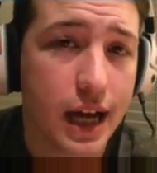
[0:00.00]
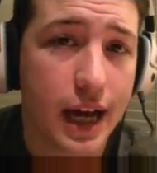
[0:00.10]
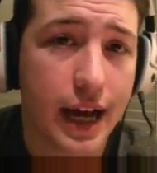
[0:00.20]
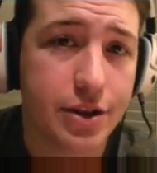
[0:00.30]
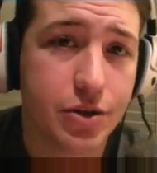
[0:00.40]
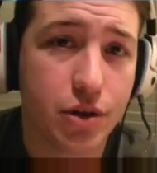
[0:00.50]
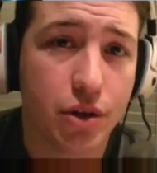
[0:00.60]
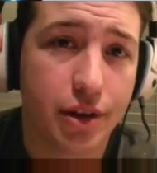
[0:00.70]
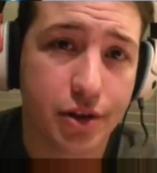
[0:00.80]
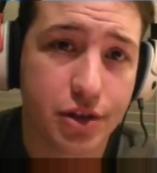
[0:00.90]
I do know
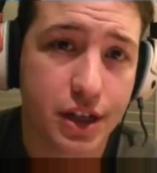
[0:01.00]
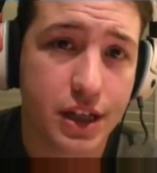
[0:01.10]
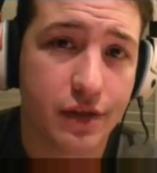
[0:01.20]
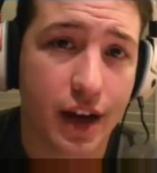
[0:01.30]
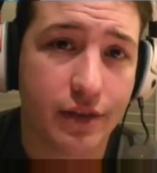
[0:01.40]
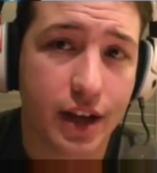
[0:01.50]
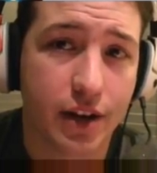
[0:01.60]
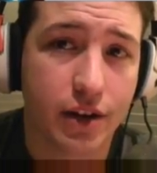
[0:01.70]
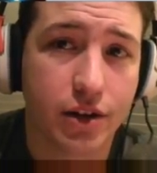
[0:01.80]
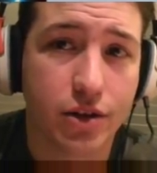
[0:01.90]
that there's 65
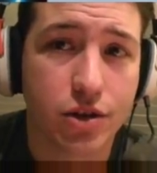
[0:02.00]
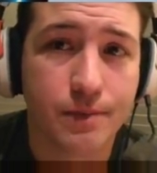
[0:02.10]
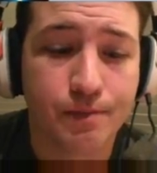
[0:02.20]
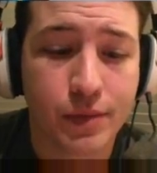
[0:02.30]
characters.